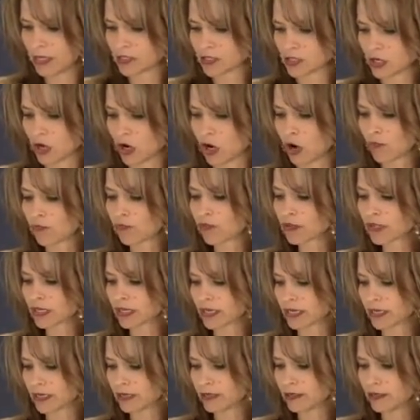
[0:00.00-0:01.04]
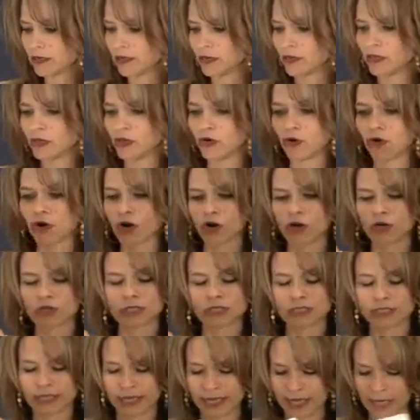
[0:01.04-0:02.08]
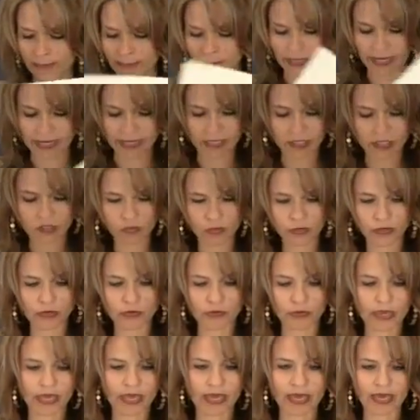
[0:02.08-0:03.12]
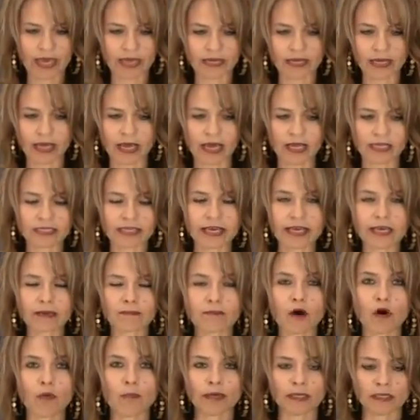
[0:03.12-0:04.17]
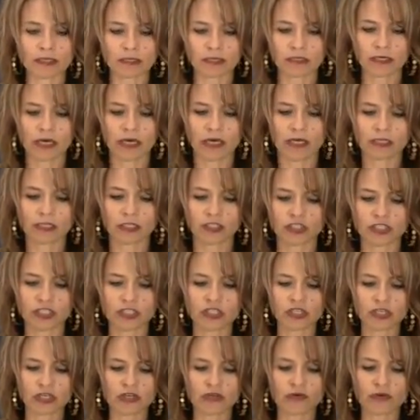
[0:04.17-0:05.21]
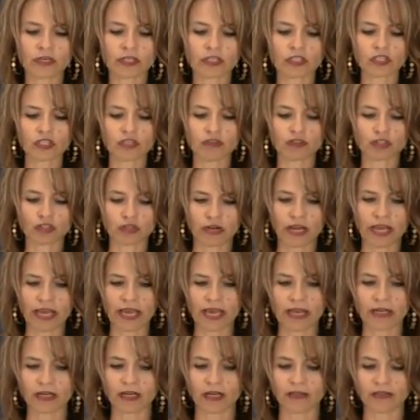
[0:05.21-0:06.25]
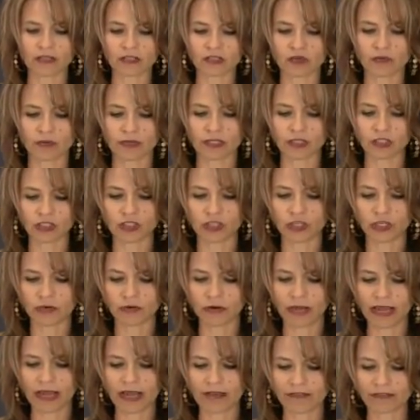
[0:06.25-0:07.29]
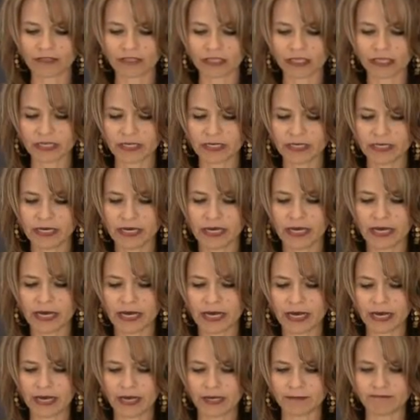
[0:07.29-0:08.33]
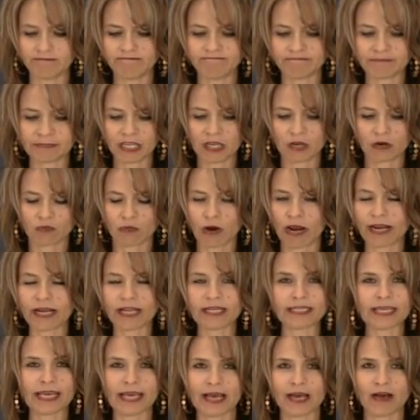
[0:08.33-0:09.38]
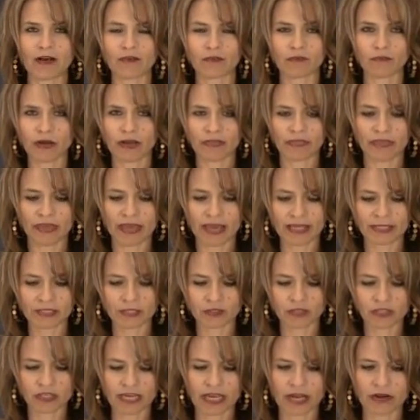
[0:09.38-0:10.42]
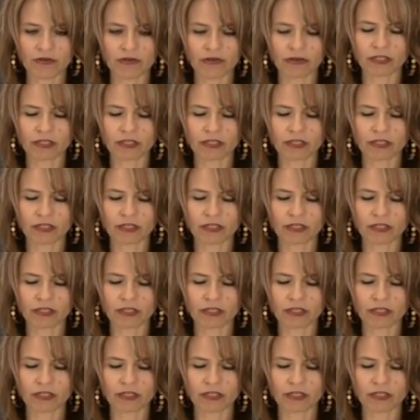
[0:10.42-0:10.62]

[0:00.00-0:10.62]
So hopefully you're sitting in a place where you can uh, take a moment to just, and you can just use your hand on this quiz. You don't have to um, write it down, write the answers down.